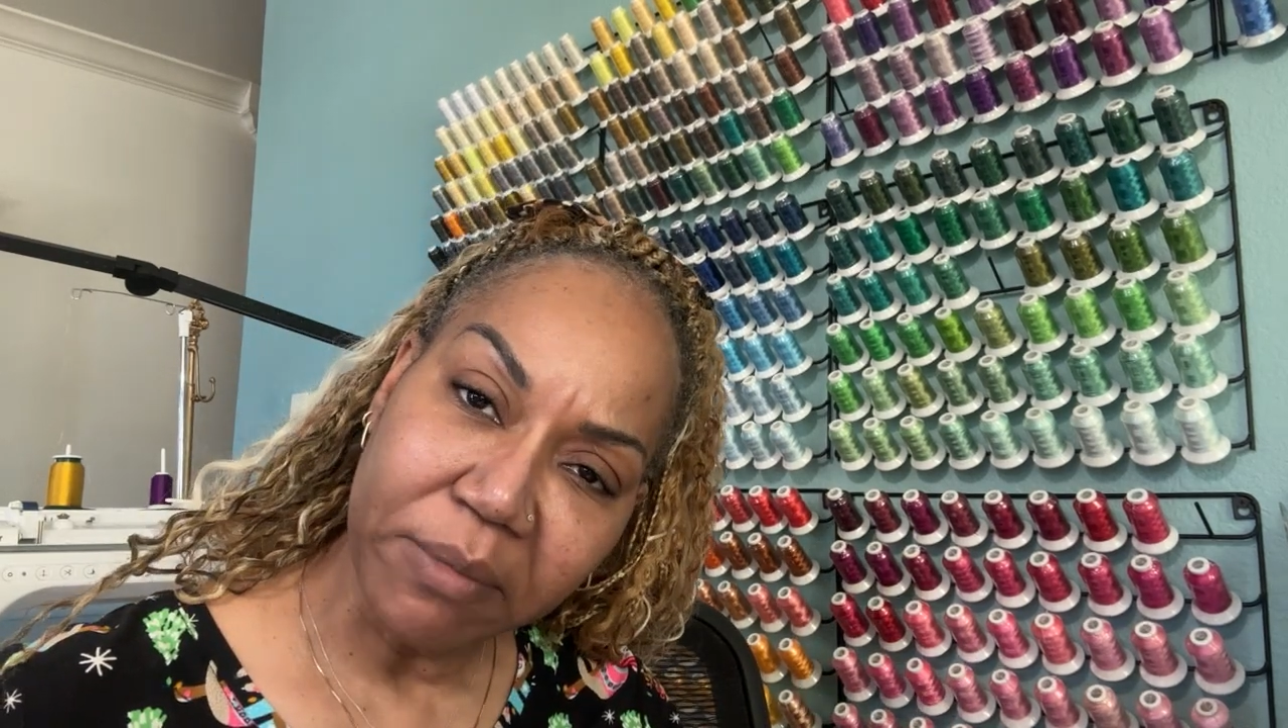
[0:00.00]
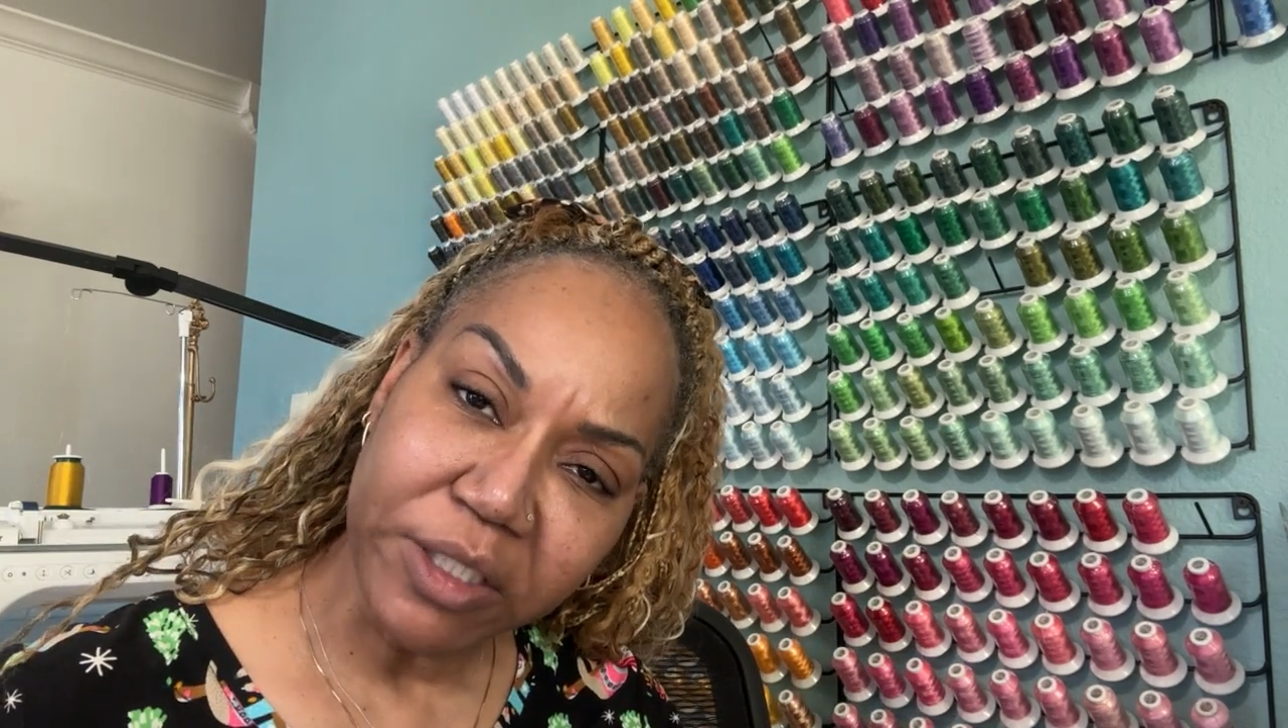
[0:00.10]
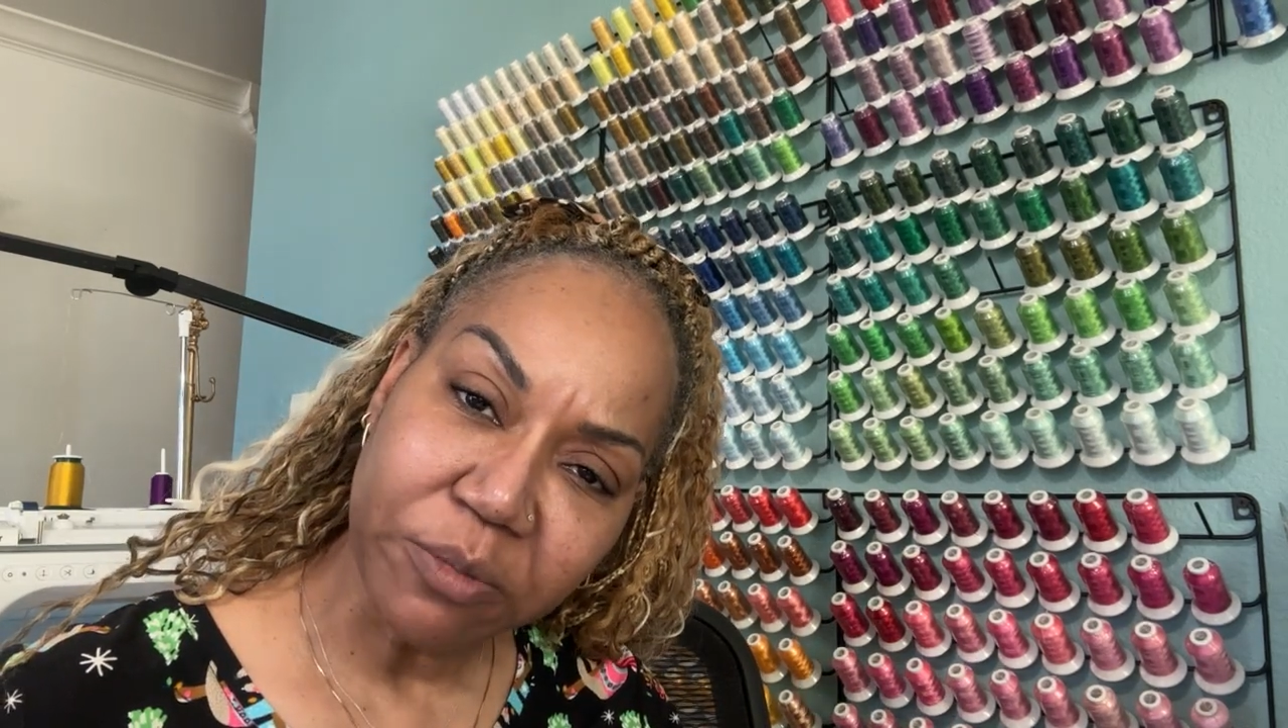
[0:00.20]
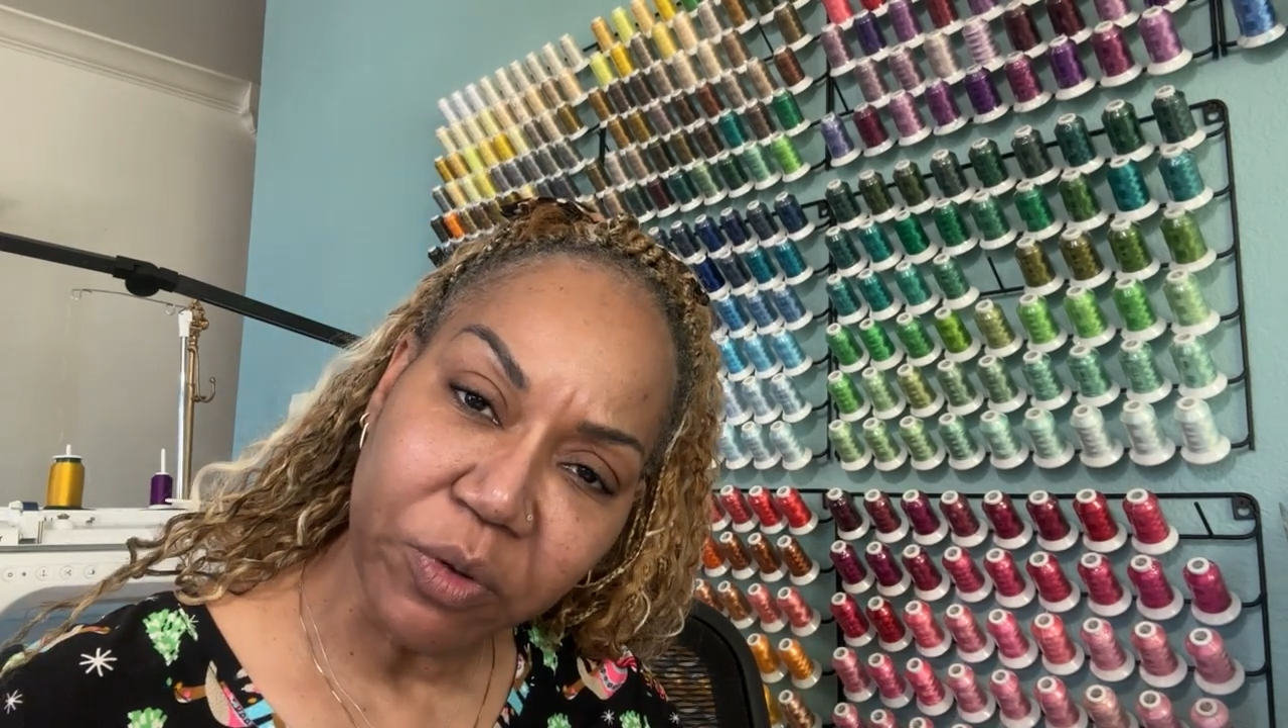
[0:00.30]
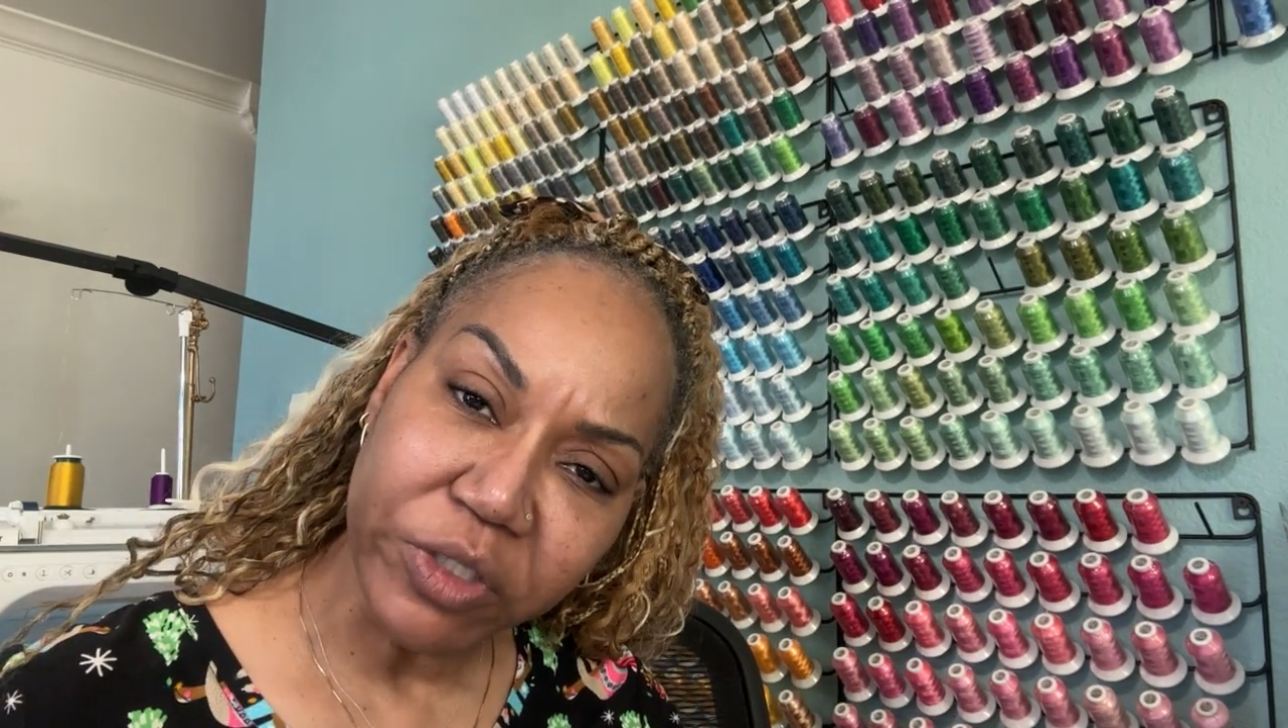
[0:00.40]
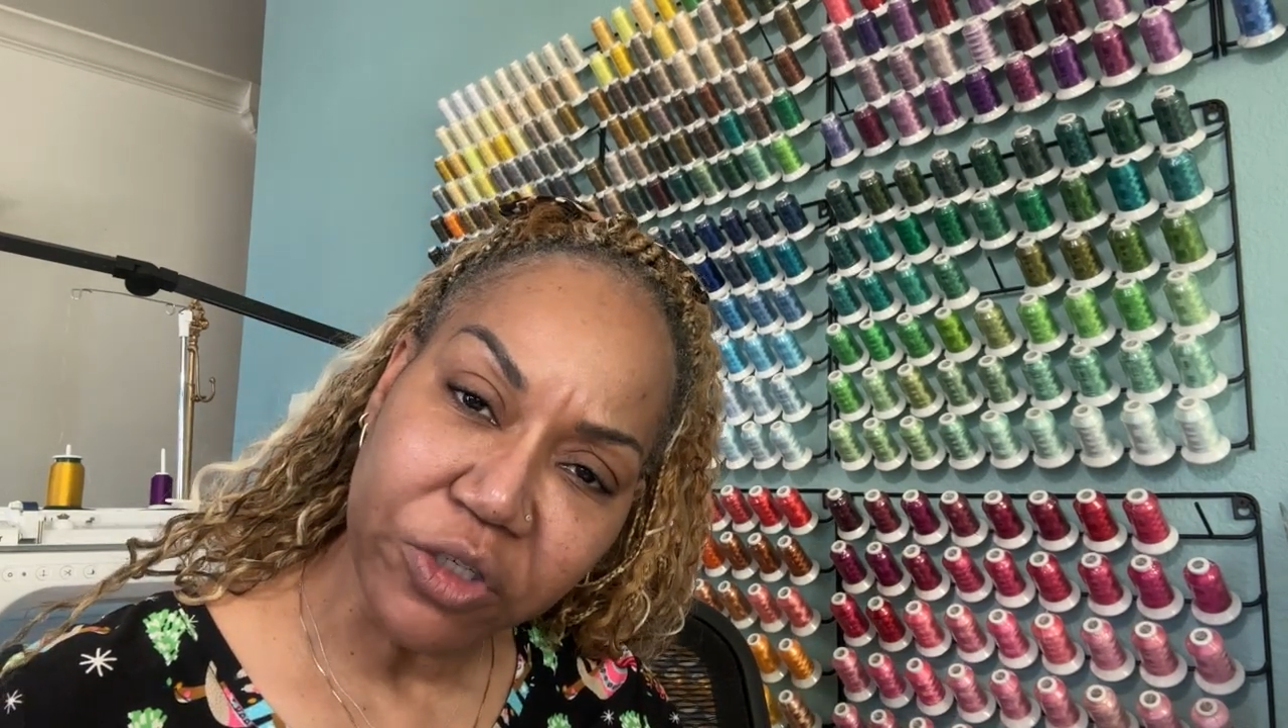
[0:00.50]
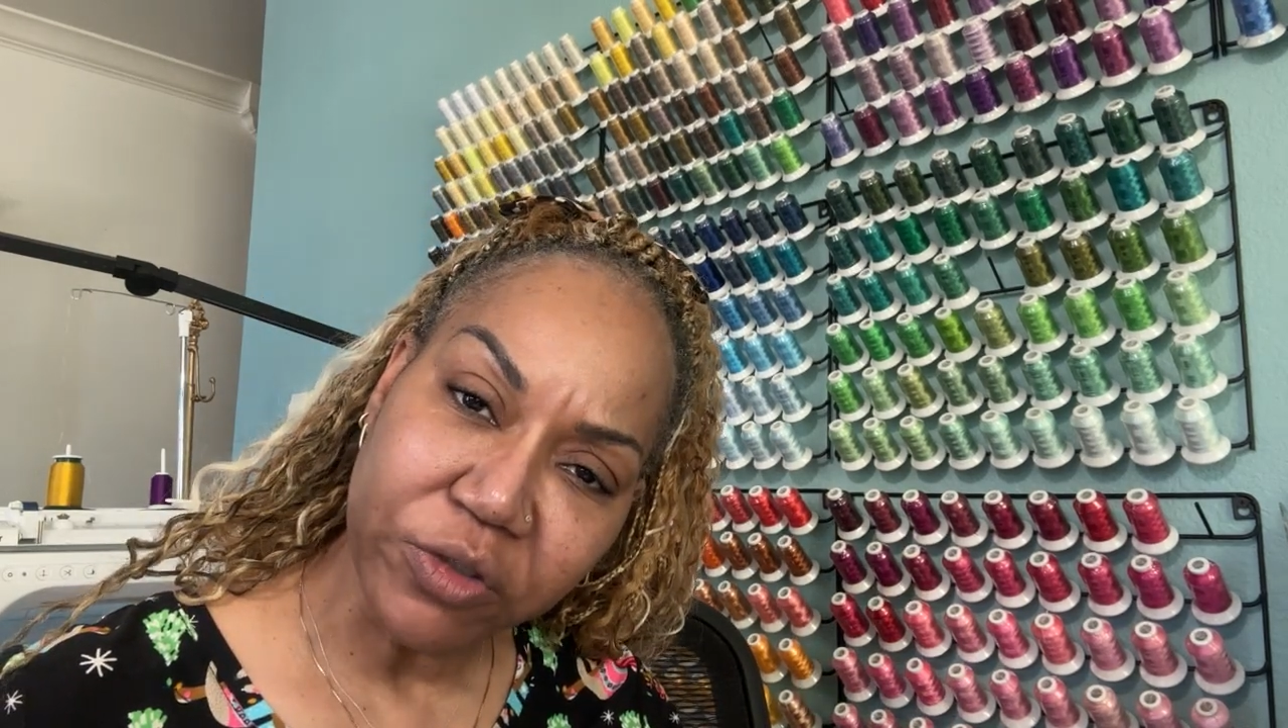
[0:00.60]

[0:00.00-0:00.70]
inspirational